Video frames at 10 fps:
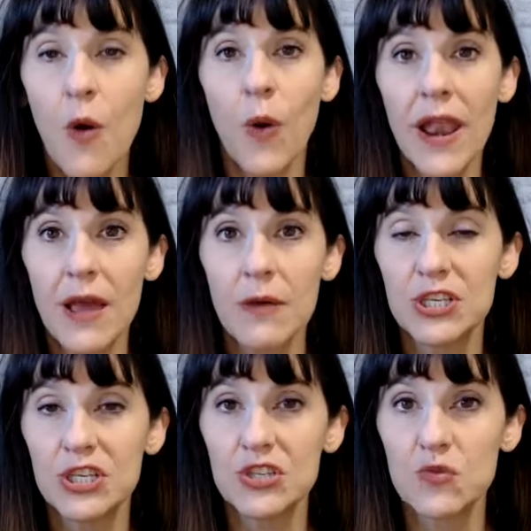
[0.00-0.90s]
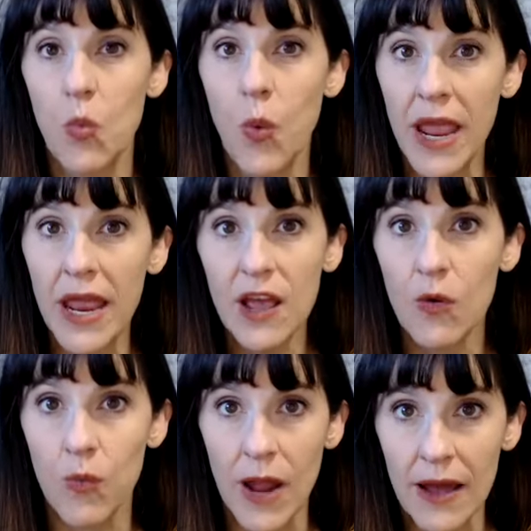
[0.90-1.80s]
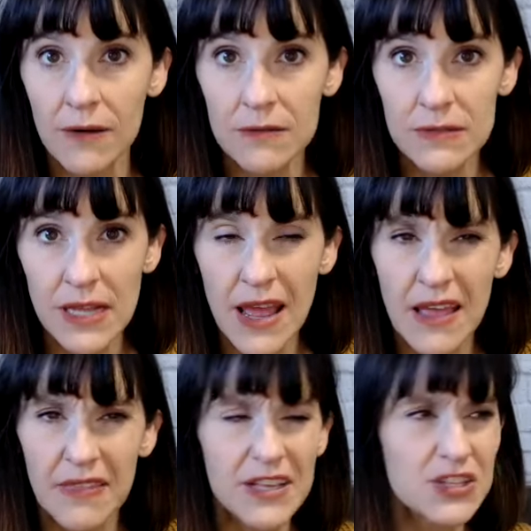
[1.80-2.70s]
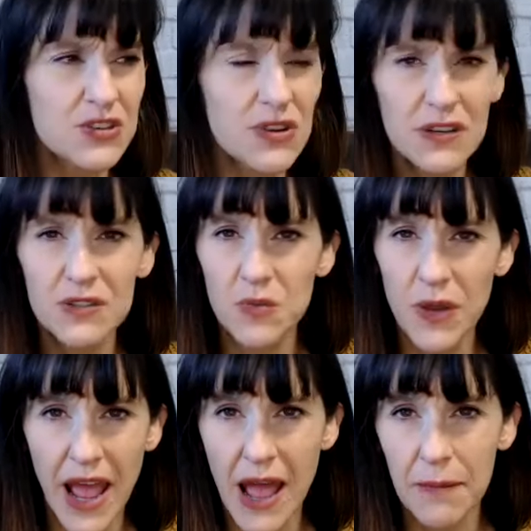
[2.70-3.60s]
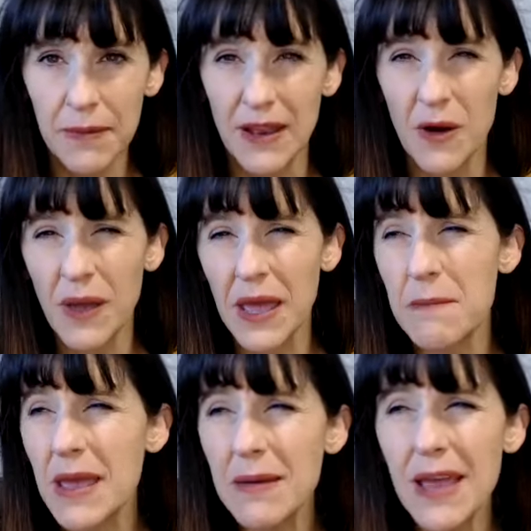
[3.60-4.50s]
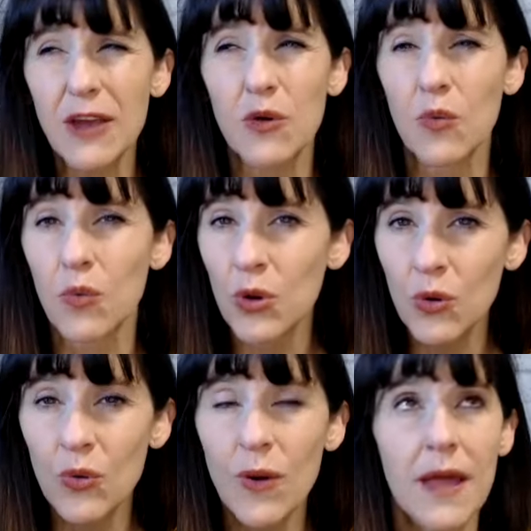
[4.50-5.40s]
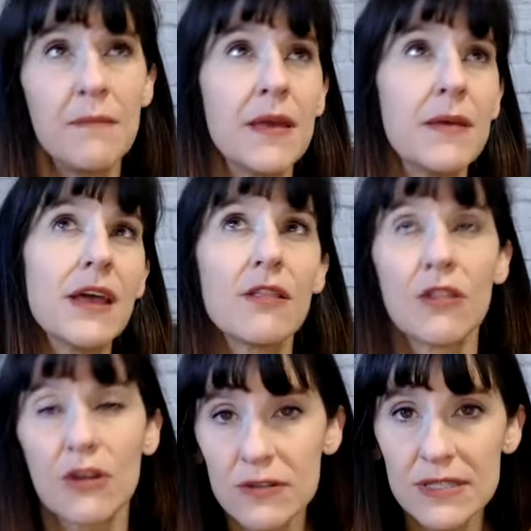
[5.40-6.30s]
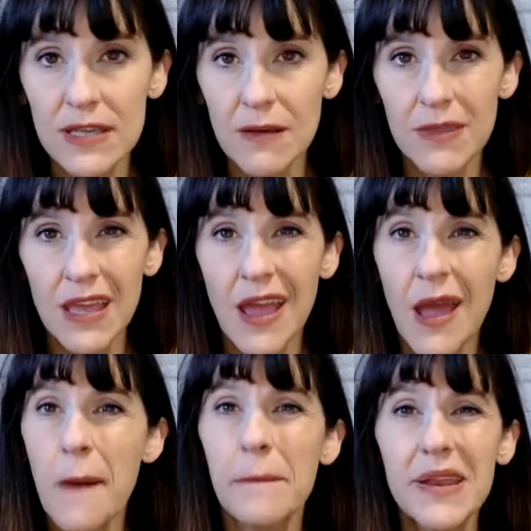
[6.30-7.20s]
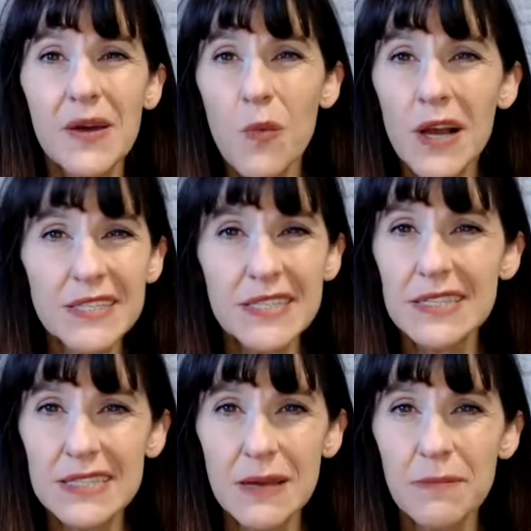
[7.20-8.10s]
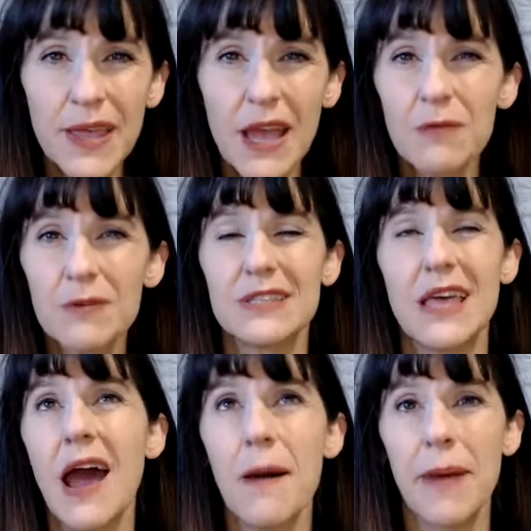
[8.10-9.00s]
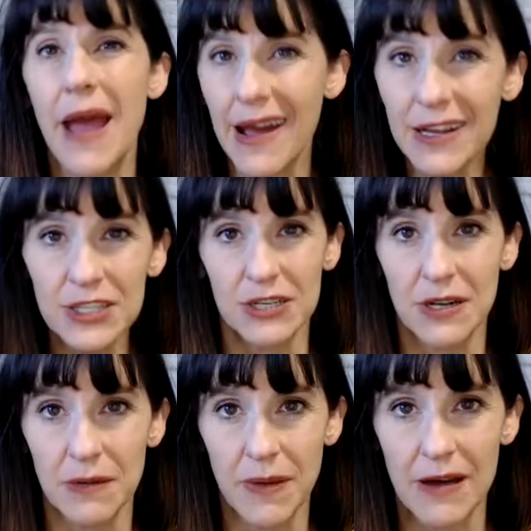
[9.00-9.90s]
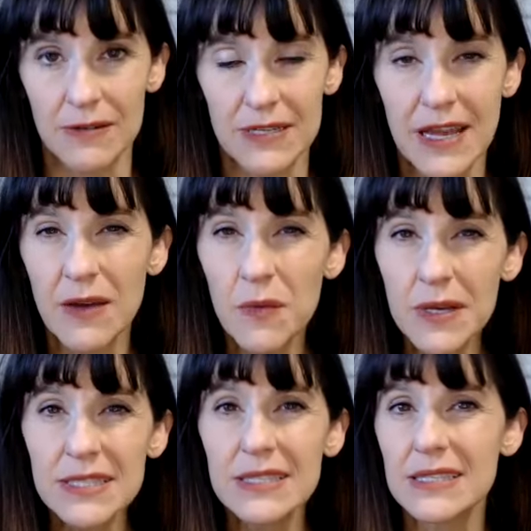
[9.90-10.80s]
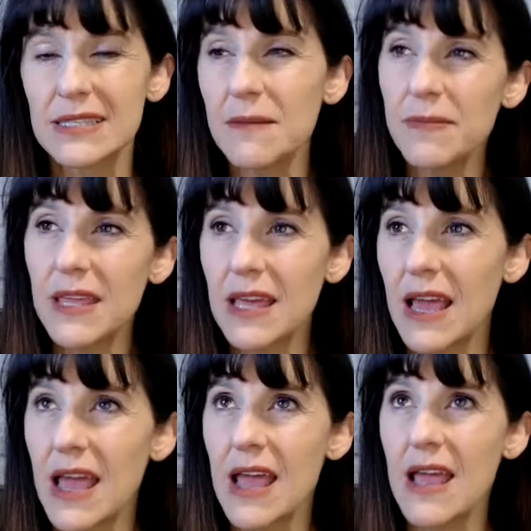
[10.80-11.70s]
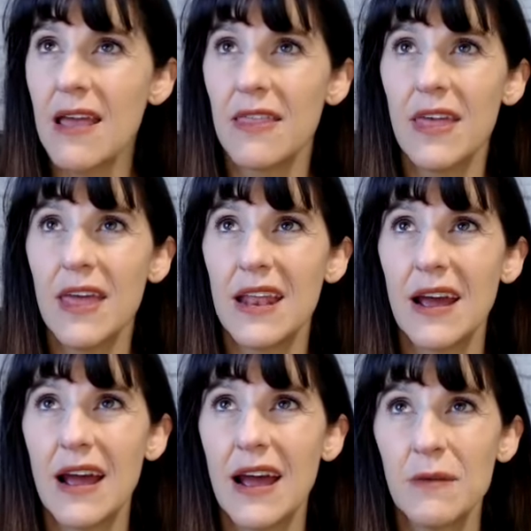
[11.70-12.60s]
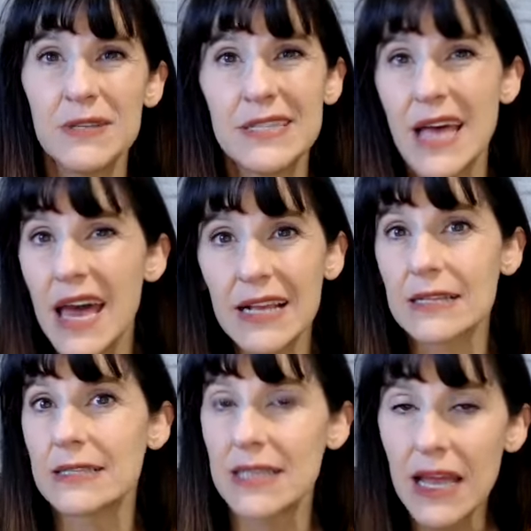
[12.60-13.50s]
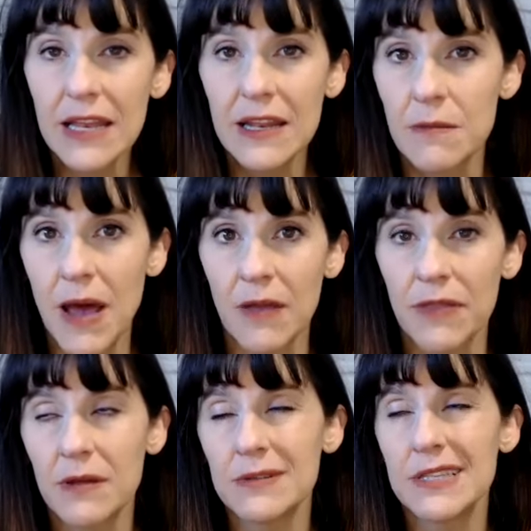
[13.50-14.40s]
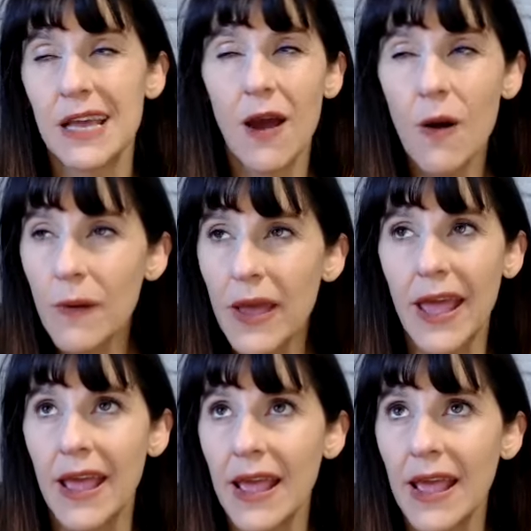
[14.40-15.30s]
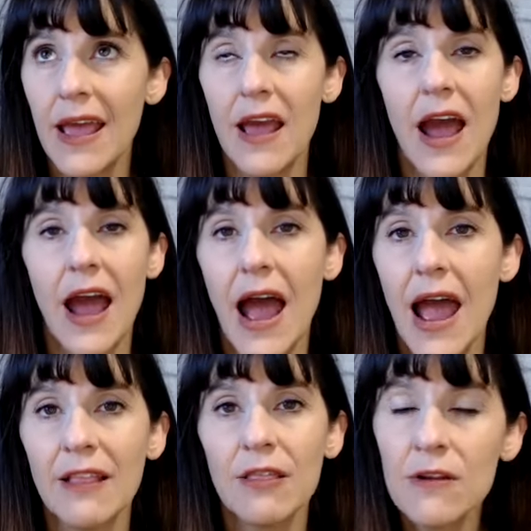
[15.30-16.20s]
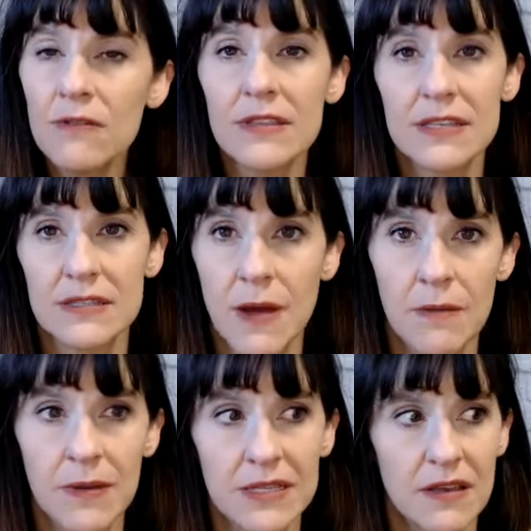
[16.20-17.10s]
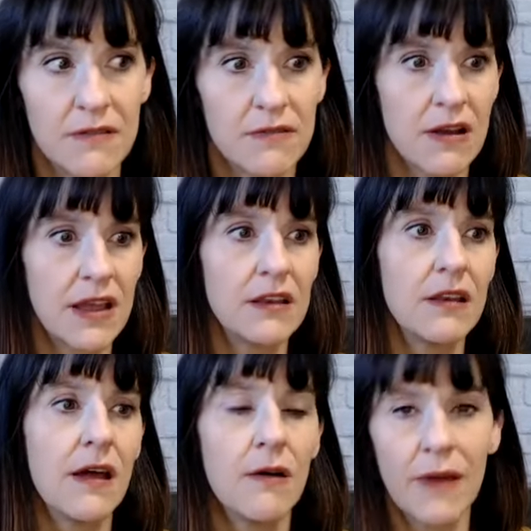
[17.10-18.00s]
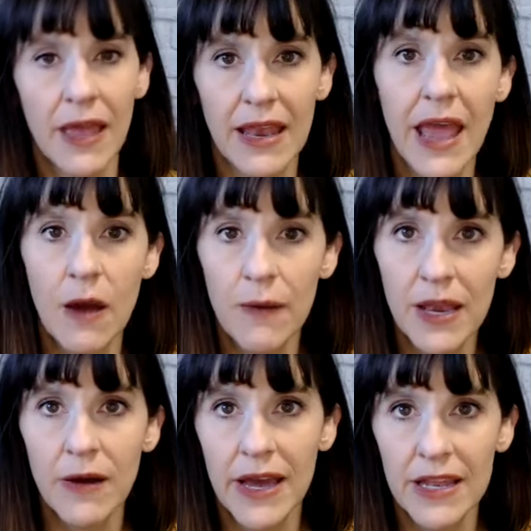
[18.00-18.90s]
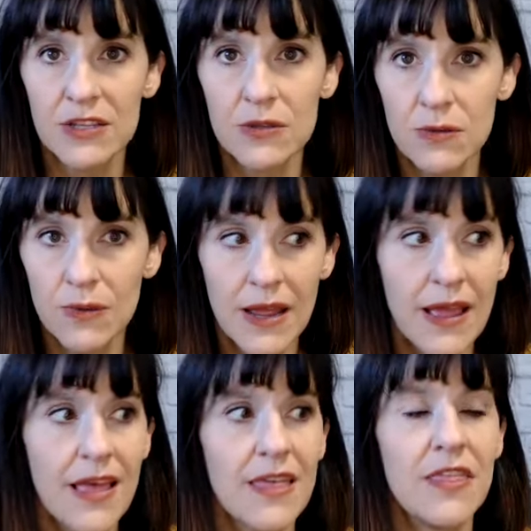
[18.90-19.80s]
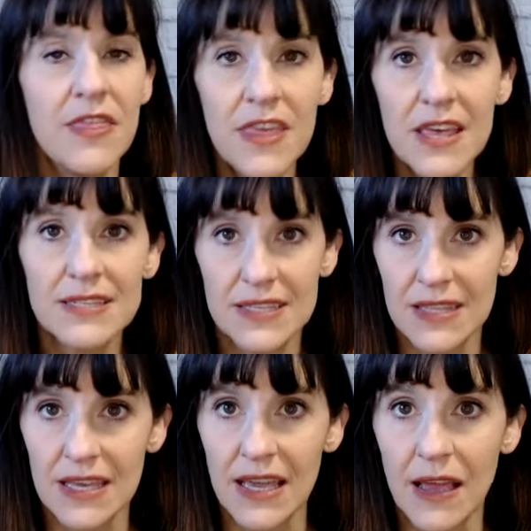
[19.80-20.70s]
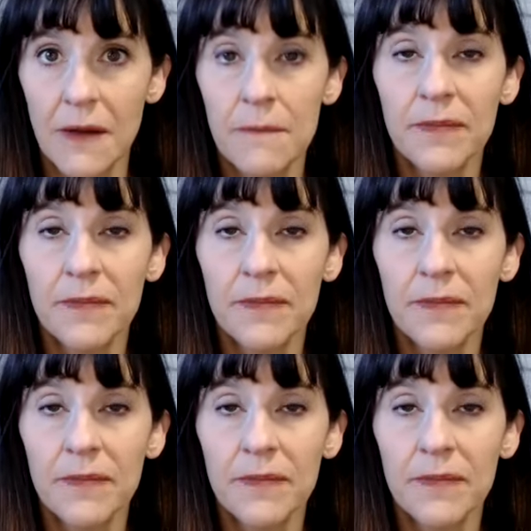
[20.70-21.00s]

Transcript: When I was just waiting around, these struggles would happen. Okay, maybe I grew and maybe I learned something, but it wasn't something I was that passionate about. It wasn't something that I was that excited about, that it was like, okay, I learned this about myself, or I, okay, now I know how to do this thing.